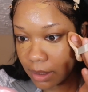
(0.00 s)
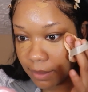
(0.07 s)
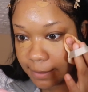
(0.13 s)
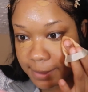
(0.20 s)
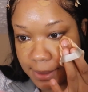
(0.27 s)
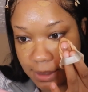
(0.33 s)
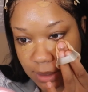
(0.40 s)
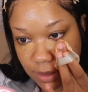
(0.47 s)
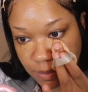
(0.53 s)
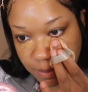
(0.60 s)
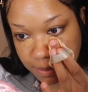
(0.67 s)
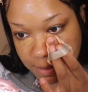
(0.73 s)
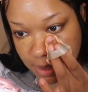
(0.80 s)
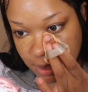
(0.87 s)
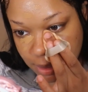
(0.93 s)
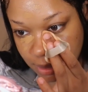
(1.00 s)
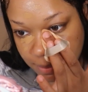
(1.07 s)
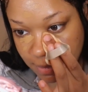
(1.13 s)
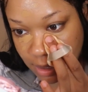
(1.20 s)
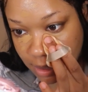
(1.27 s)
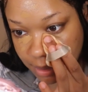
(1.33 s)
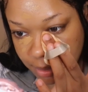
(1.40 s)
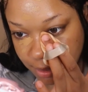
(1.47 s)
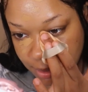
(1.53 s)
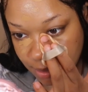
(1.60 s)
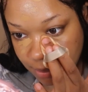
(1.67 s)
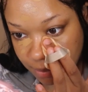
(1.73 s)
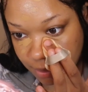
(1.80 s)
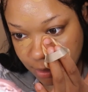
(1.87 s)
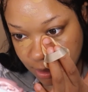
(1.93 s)
I feel like this matches my
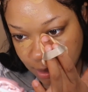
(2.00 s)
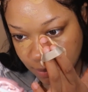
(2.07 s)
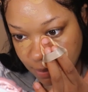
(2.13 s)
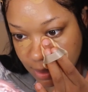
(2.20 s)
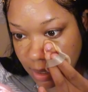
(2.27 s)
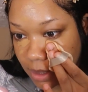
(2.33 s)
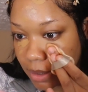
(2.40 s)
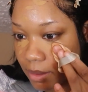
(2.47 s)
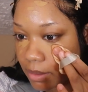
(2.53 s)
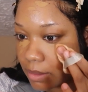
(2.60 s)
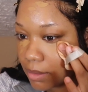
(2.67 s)
undertone pretty well.